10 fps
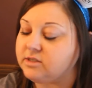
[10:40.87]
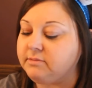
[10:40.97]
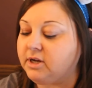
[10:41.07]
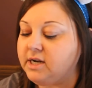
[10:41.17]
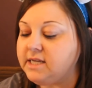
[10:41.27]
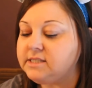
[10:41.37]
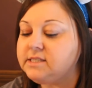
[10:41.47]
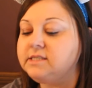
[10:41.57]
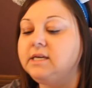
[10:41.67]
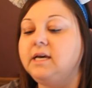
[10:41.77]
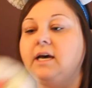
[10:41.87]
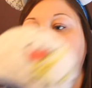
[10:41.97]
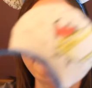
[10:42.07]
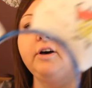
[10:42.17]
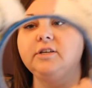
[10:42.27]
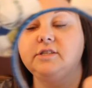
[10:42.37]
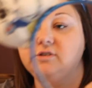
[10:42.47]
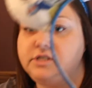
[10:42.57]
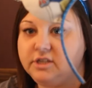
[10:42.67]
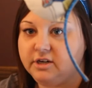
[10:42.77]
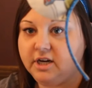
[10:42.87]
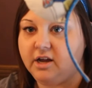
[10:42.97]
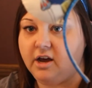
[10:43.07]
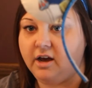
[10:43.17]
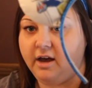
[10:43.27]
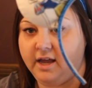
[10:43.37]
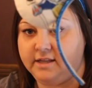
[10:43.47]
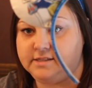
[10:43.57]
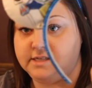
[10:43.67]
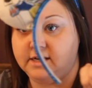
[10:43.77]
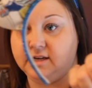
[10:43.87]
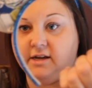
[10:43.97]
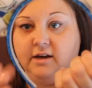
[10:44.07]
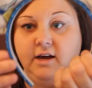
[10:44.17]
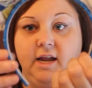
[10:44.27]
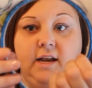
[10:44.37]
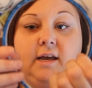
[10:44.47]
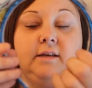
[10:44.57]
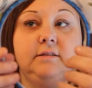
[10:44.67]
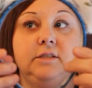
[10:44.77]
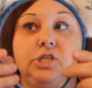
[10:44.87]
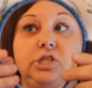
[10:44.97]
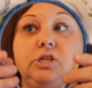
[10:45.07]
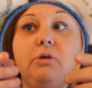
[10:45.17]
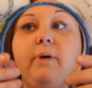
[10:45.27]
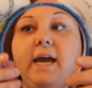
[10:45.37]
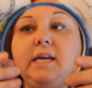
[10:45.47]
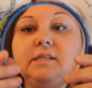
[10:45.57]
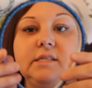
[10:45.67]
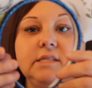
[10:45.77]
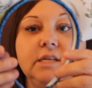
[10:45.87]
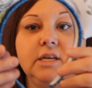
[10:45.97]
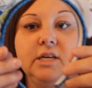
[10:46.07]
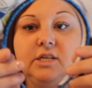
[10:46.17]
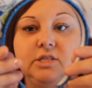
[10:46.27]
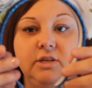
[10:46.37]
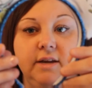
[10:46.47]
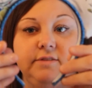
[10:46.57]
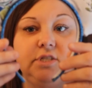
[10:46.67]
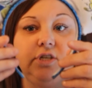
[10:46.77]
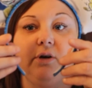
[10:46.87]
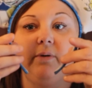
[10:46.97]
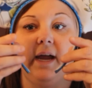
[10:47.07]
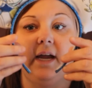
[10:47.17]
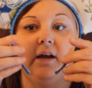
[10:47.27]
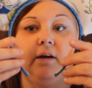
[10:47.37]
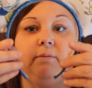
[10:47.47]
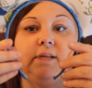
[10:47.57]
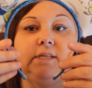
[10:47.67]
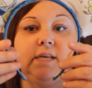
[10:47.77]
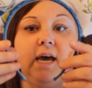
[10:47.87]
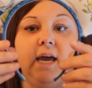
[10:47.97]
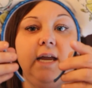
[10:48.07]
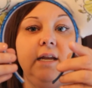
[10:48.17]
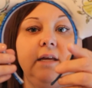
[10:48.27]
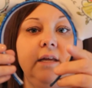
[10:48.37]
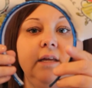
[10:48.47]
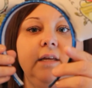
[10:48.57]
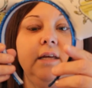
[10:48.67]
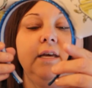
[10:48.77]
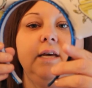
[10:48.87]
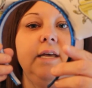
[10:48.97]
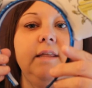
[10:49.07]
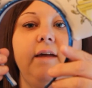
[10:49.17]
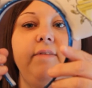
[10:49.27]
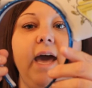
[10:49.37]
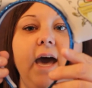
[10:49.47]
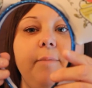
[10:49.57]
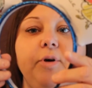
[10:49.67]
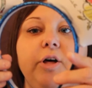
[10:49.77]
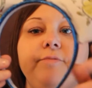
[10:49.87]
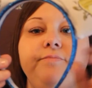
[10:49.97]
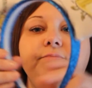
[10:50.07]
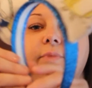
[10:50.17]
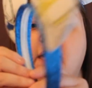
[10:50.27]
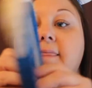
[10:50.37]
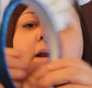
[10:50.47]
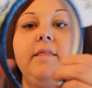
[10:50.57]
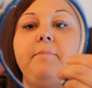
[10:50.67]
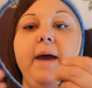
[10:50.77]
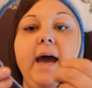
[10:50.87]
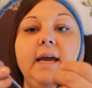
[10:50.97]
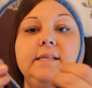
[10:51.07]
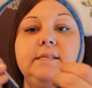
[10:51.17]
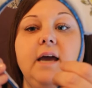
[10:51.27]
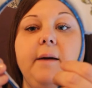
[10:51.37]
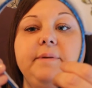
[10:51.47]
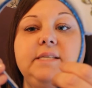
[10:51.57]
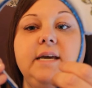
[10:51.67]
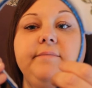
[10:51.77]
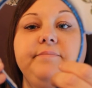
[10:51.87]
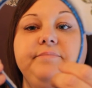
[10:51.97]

Oh my goodness. I've also started on Snow White. So you can have Snow White on one side, and then I have the apple, and then on the back it's the opposite.